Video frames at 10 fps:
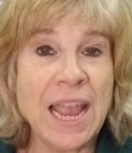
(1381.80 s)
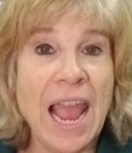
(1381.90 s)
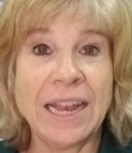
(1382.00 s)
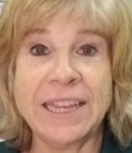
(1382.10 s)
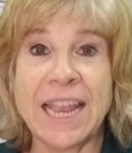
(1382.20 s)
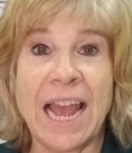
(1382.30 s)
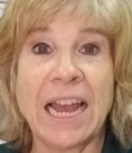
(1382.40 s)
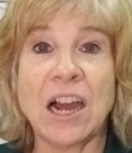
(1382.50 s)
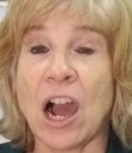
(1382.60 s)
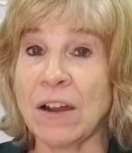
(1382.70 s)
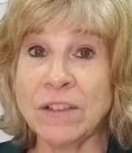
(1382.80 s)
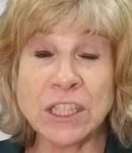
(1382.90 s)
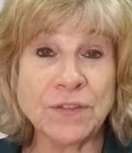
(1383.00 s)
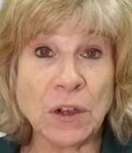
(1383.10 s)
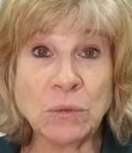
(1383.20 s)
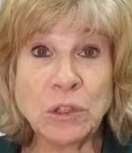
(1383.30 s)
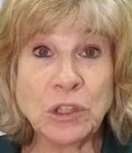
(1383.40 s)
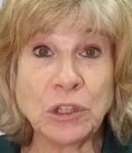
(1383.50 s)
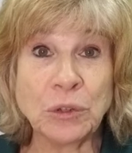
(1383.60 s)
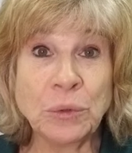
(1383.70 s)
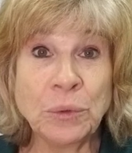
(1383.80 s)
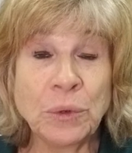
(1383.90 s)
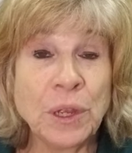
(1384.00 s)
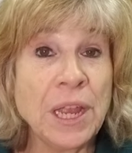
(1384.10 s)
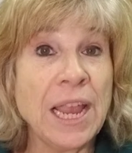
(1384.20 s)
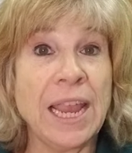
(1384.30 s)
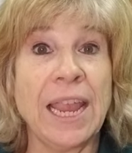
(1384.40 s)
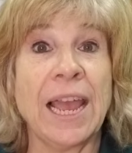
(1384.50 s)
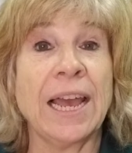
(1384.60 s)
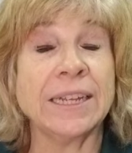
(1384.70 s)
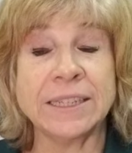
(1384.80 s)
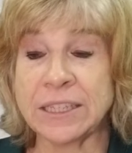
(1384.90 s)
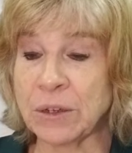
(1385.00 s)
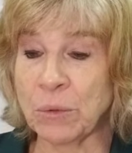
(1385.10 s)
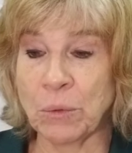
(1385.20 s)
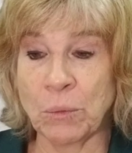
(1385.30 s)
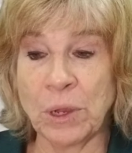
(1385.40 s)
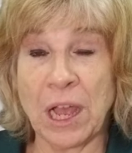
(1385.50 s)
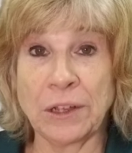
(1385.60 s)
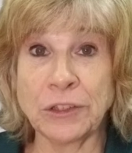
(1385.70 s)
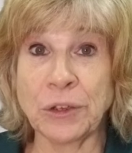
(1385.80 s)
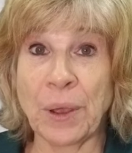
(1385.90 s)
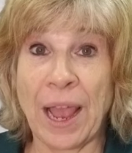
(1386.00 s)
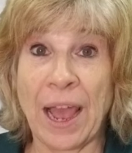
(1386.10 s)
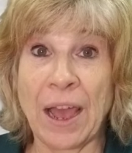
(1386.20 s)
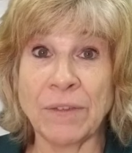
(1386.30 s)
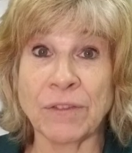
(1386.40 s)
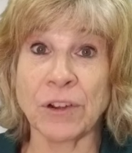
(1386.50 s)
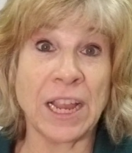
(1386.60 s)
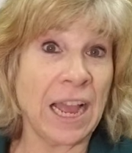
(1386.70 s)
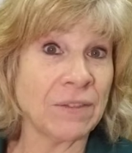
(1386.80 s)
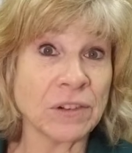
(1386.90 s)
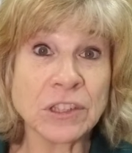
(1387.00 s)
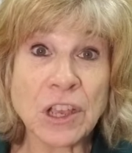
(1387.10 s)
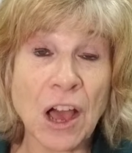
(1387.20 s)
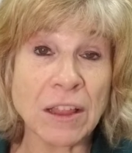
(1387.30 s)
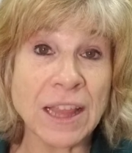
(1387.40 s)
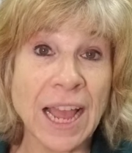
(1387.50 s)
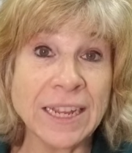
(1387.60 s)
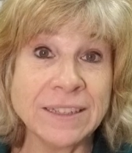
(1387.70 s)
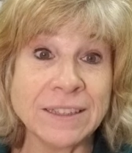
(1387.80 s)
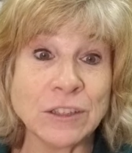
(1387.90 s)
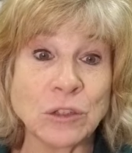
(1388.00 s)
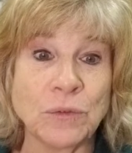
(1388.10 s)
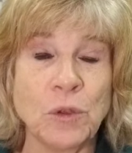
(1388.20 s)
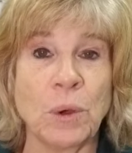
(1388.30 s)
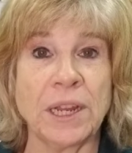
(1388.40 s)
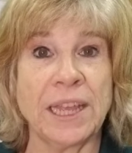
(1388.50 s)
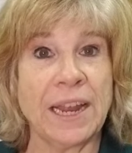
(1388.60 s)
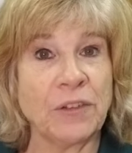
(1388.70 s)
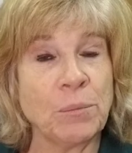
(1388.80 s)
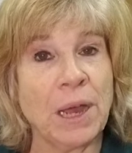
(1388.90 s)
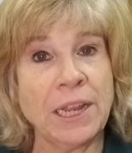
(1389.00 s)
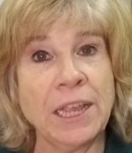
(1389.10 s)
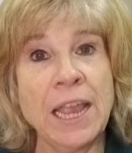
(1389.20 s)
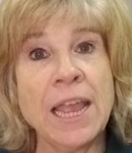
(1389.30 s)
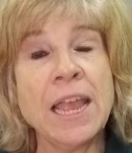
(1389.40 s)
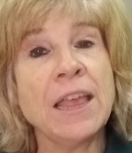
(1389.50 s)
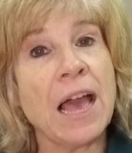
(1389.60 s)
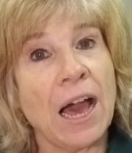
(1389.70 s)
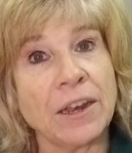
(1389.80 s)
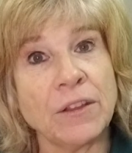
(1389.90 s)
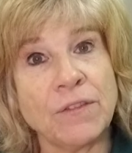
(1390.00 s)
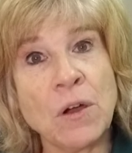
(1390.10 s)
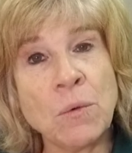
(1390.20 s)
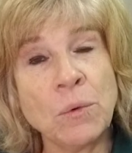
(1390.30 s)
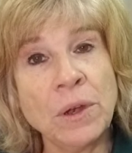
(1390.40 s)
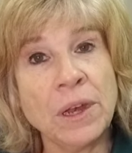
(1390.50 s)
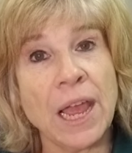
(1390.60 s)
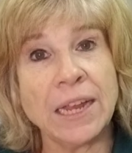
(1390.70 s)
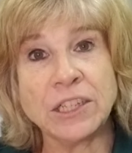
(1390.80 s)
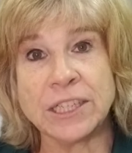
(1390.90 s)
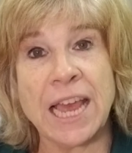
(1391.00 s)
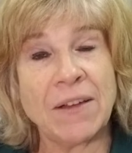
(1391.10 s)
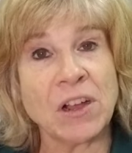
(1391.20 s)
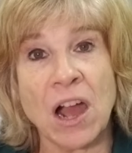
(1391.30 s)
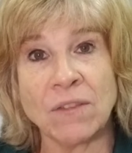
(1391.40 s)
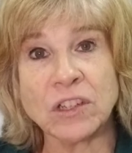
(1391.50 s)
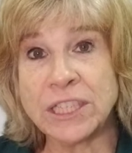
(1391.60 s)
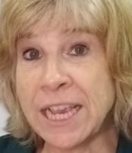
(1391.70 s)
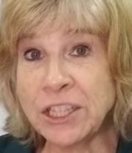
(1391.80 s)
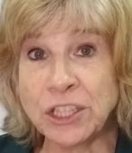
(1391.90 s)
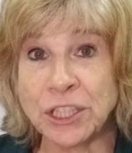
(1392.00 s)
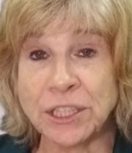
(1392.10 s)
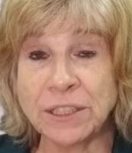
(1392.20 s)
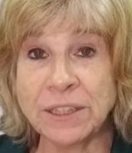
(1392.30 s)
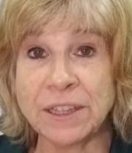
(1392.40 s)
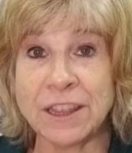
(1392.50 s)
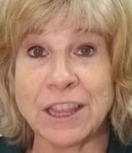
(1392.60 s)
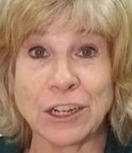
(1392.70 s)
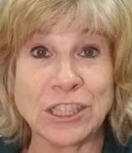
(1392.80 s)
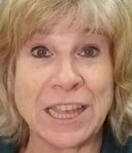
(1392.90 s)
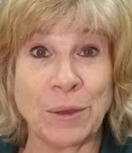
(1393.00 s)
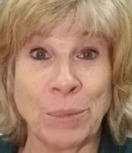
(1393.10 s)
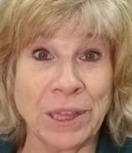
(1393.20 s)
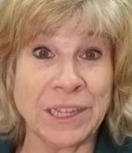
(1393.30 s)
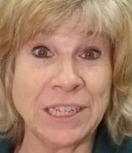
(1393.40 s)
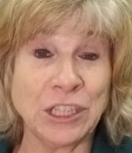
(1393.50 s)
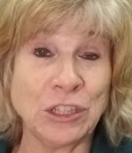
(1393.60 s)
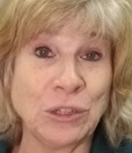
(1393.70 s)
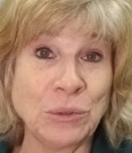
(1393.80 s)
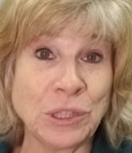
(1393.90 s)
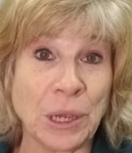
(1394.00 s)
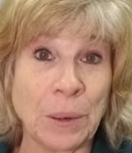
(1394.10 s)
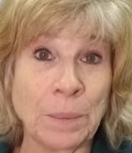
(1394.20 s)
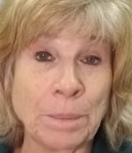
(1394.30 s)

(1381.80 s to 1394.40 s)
And yeah, office phones do. And we also have free conference call lines. So if you want to get everybody on the phone and just have a conversation, there's the ability to do so.